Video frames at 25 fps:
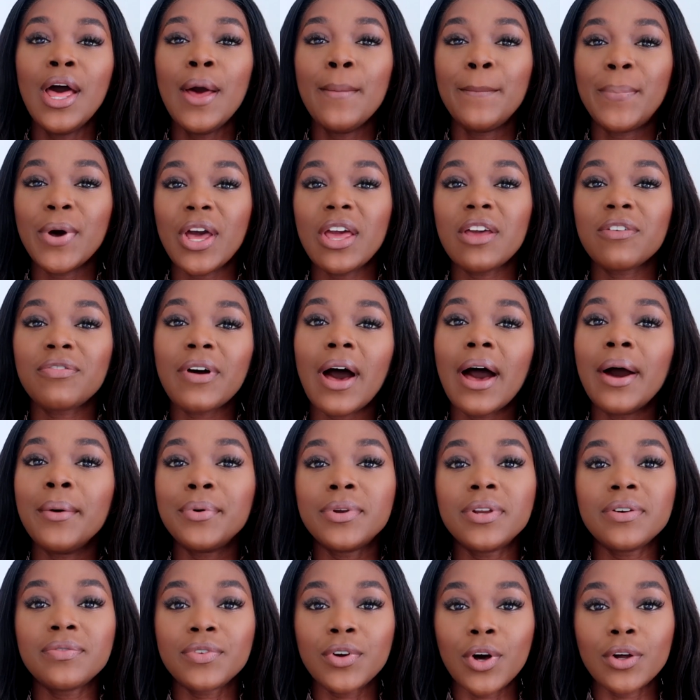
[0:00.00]
But if I would
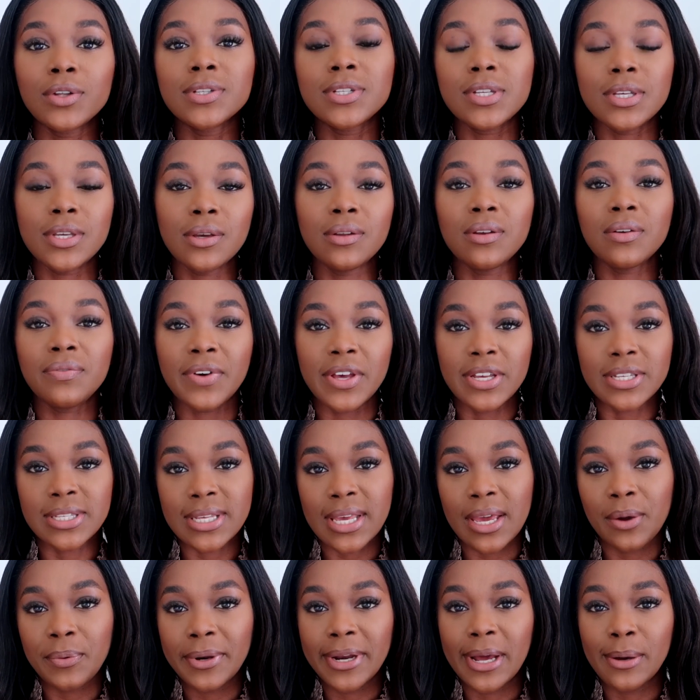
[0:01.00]
have gone to
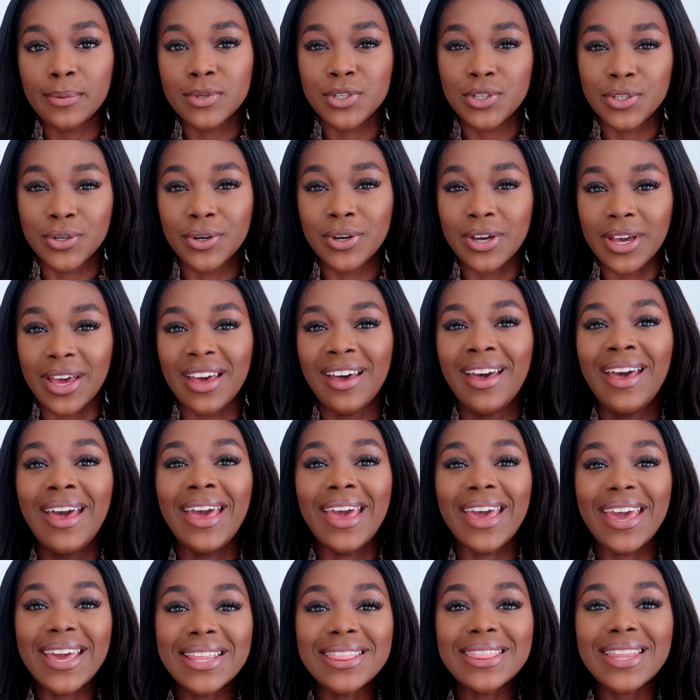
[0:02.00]
university when I was younger,
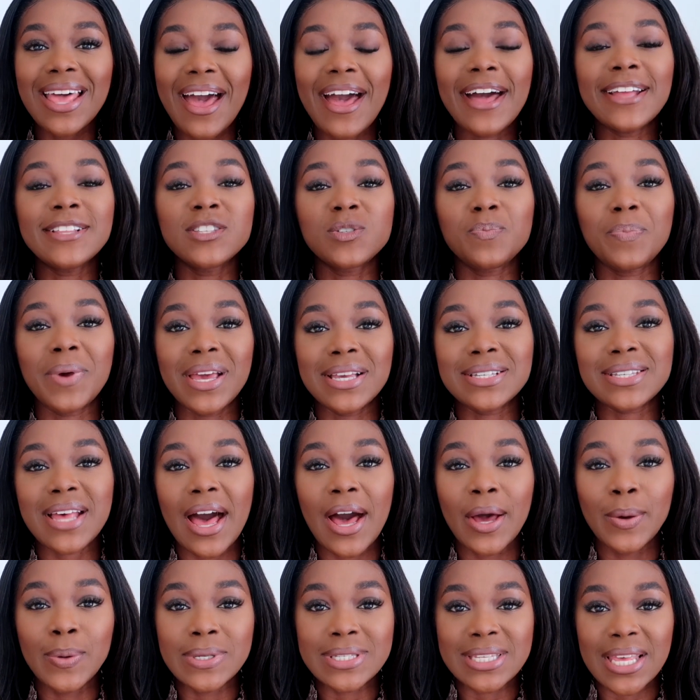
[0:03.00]
in the headspace
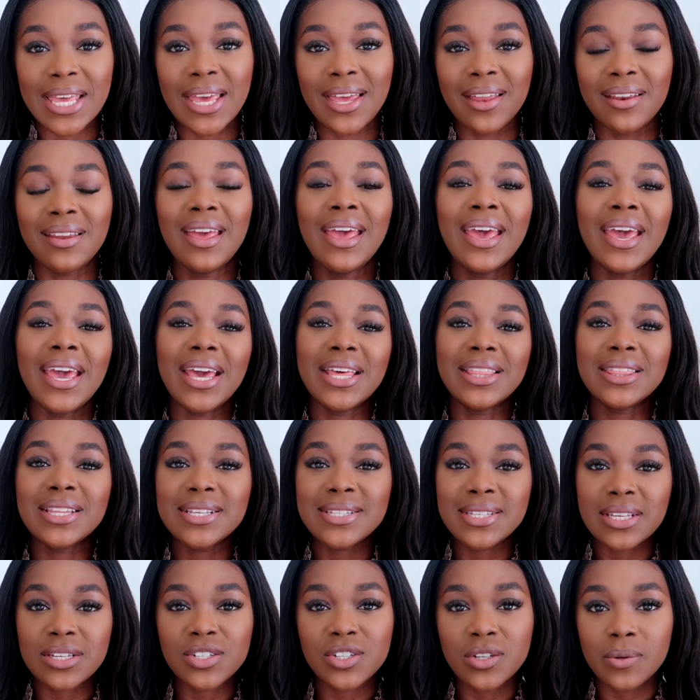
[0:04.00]
I was in the
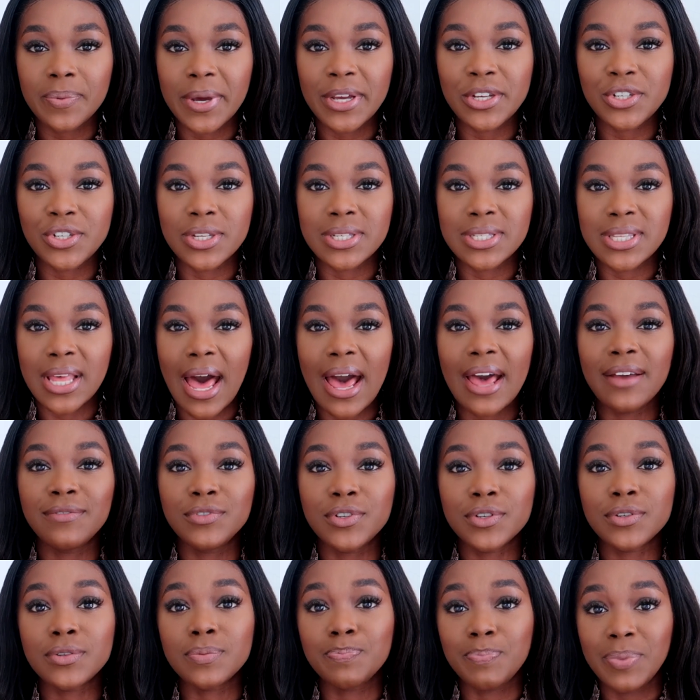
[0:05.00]
situations that I've
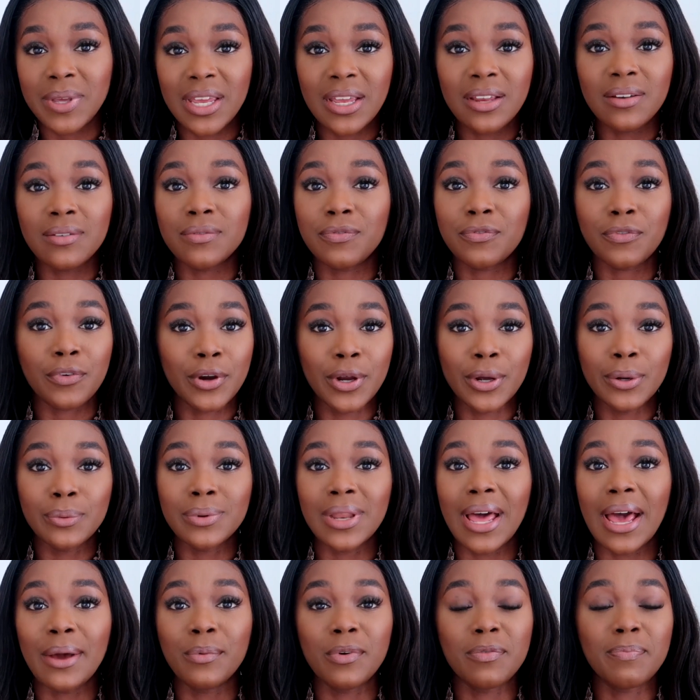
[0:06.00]
just been through,
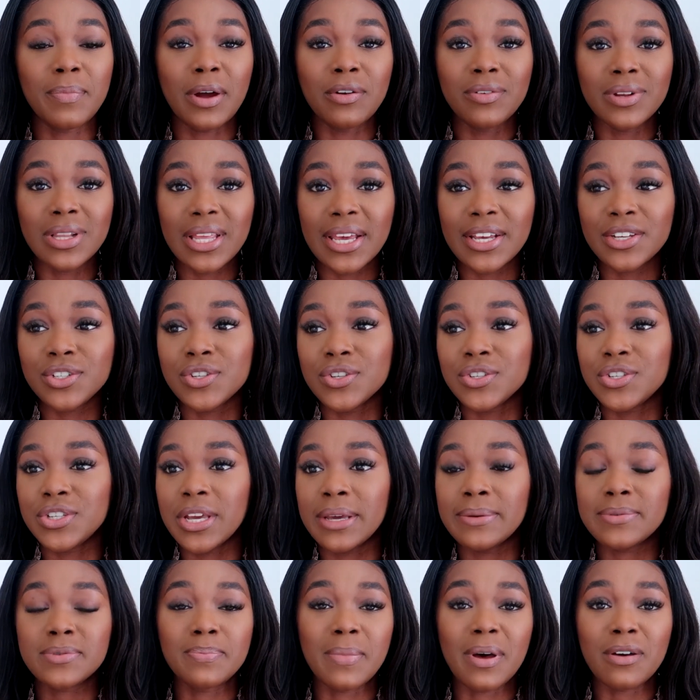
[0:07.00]
like with my
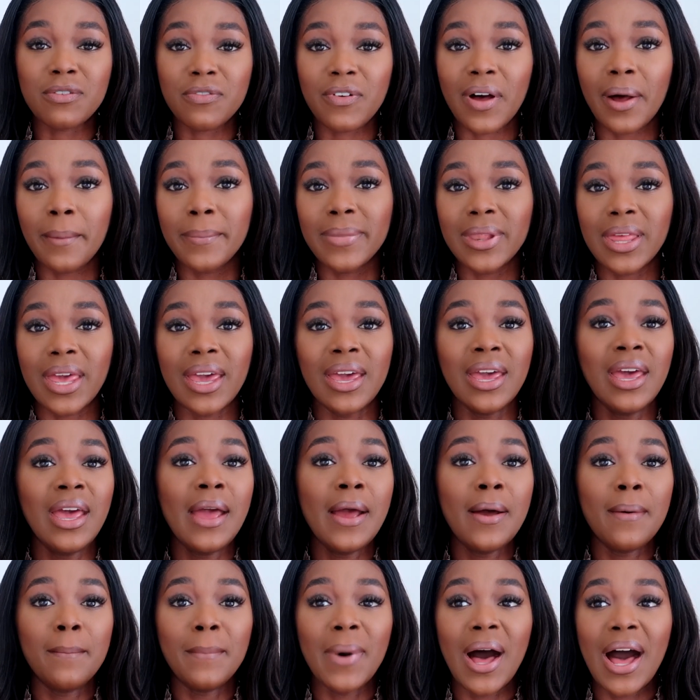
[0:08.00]
relationships, my family,
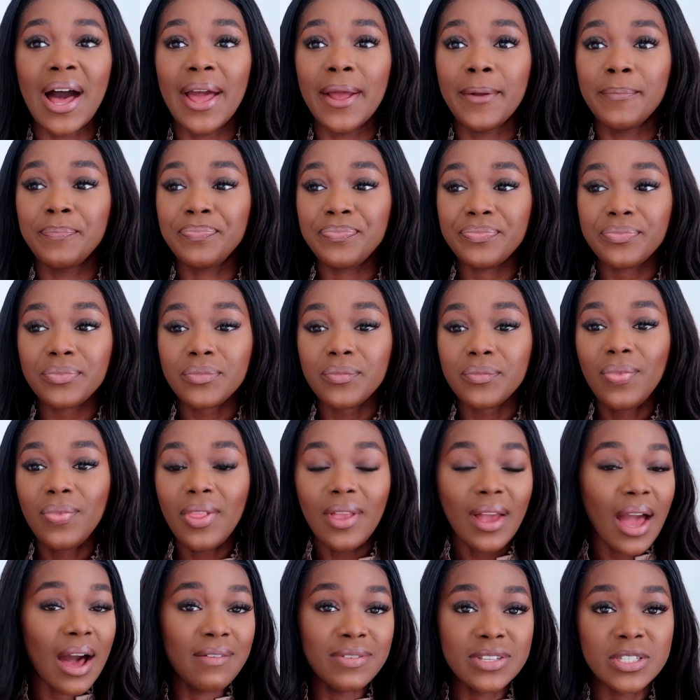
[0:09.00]
my
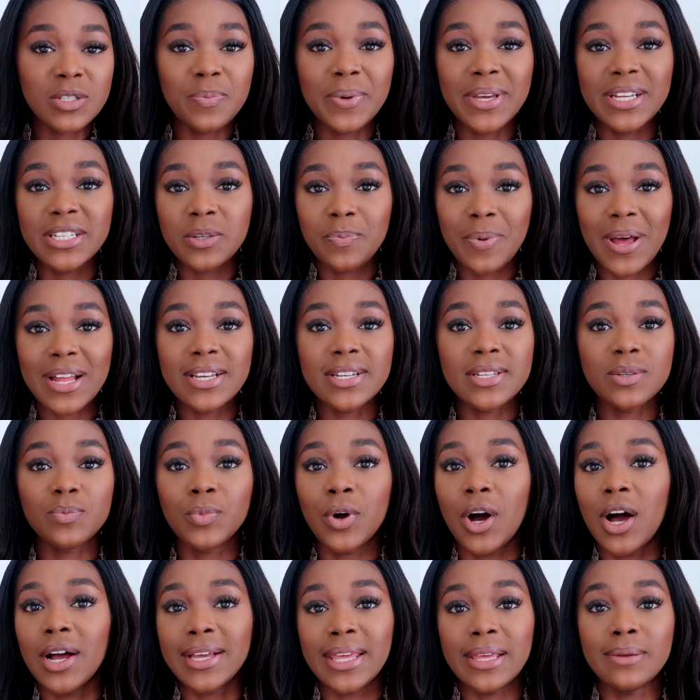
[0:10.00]
having to be independent,
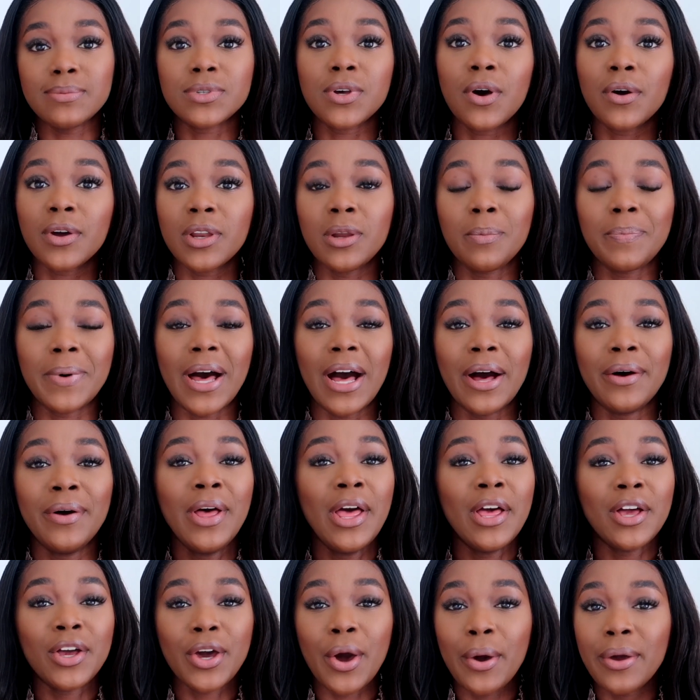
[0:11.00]
what I keep talking about,
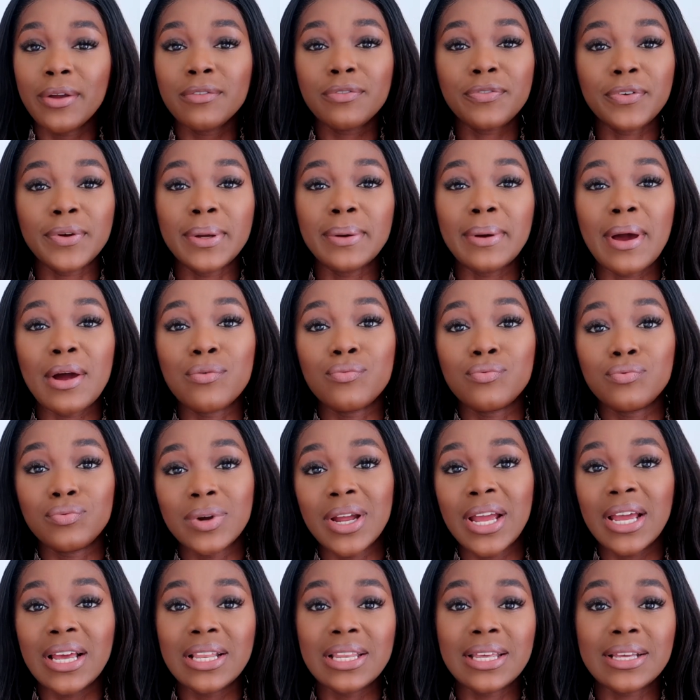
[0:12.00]
going through a
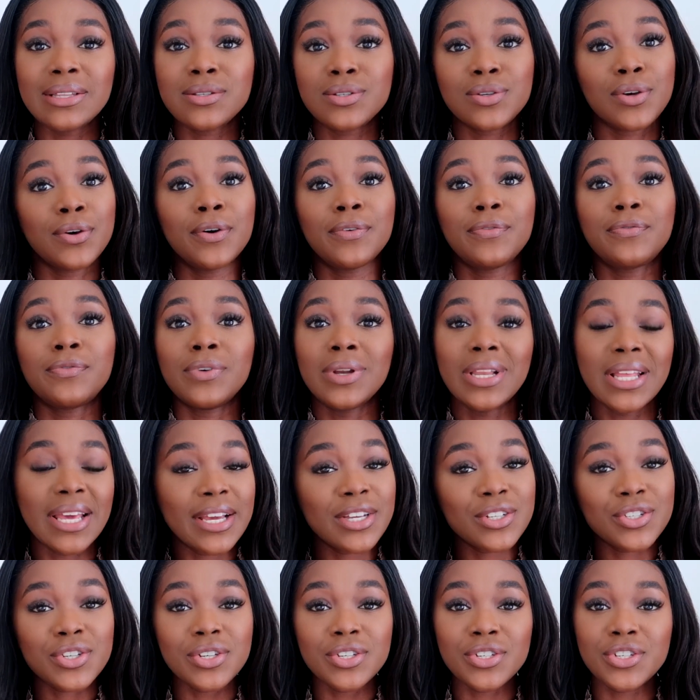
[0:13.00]
really tough
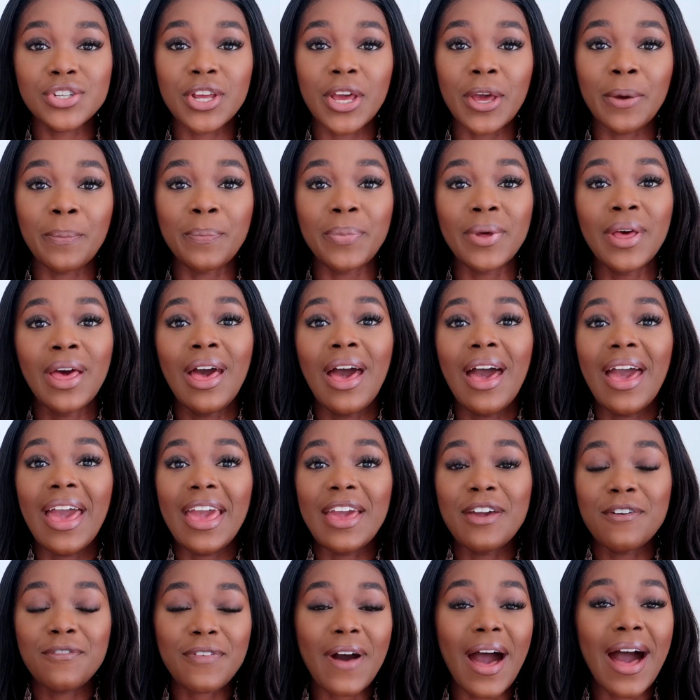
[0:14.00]
relationship,
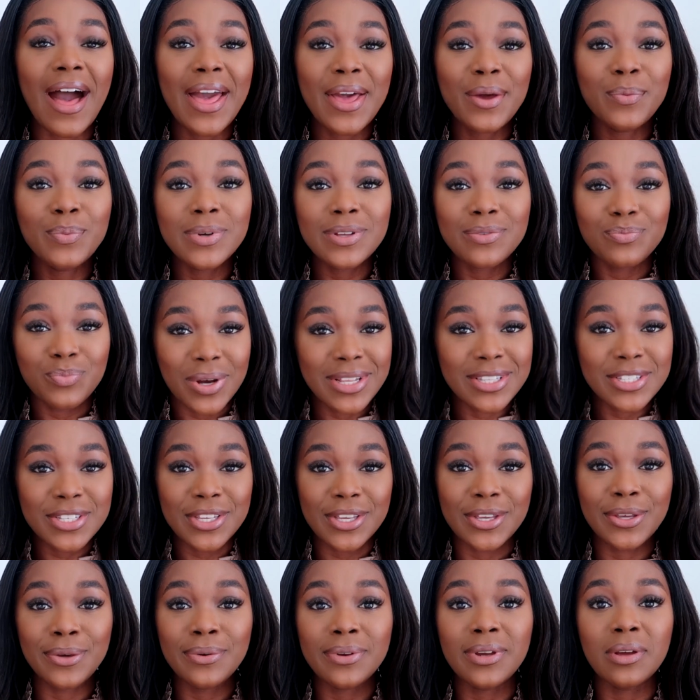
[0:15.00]
if I went to
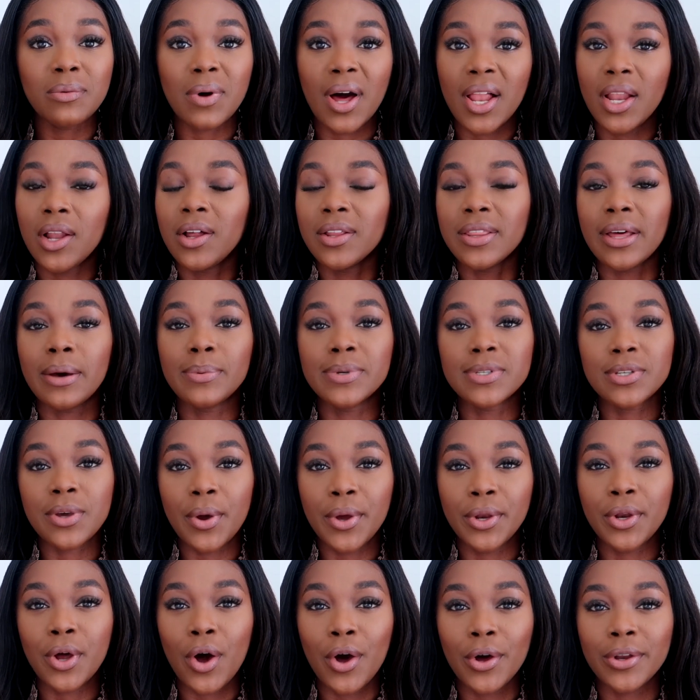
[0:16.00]
uni while all that was
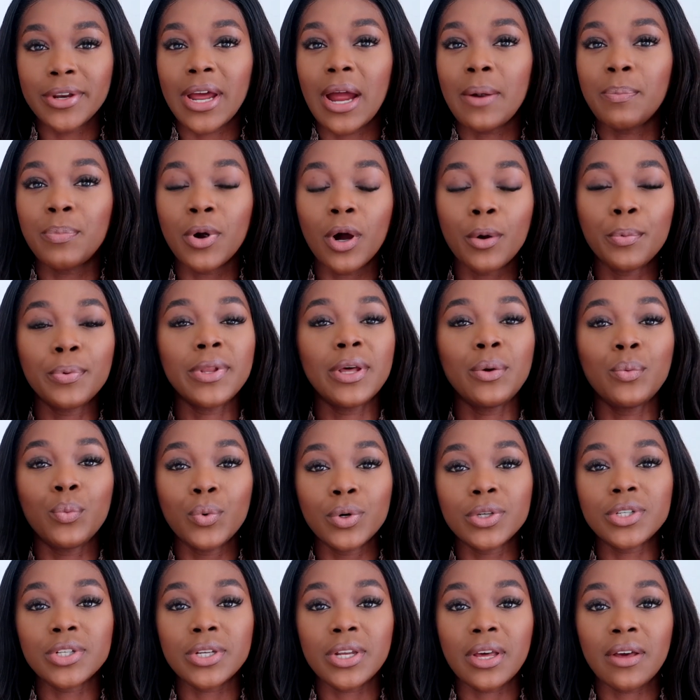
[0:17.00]
going on, I probably
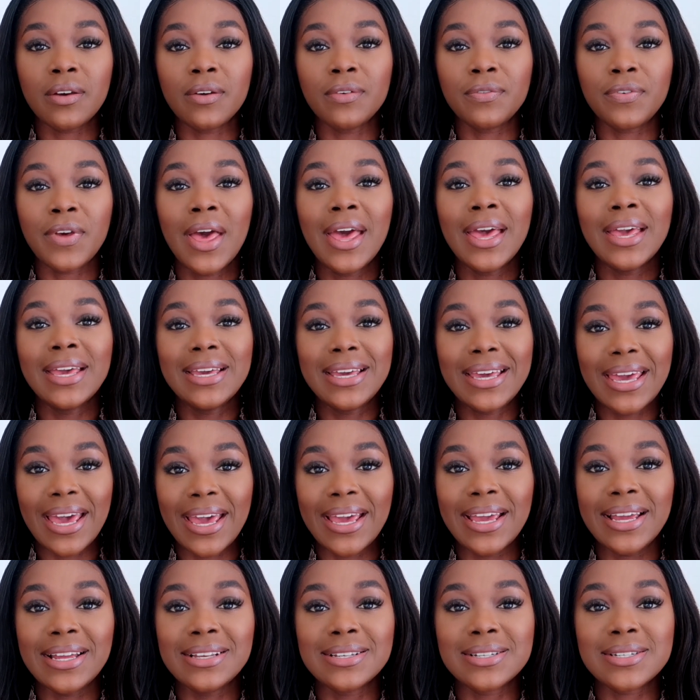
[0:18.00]
wouldn't have
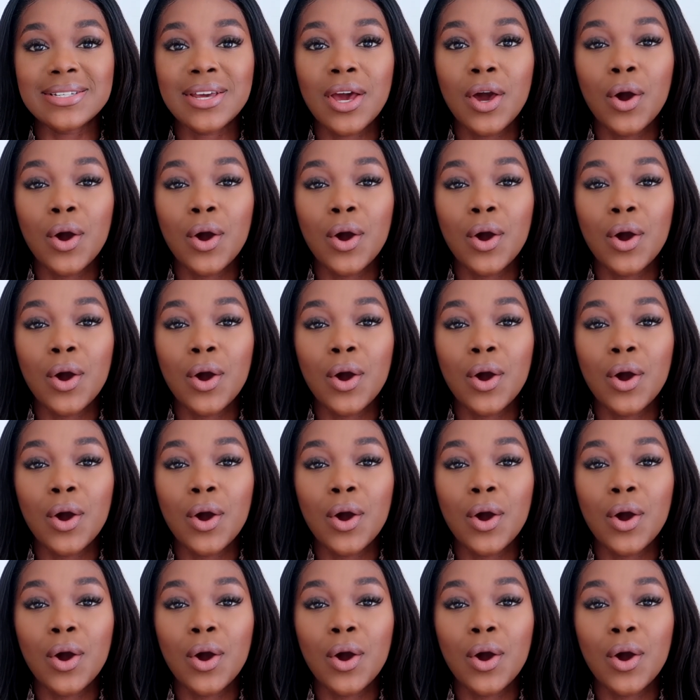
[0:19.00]
gained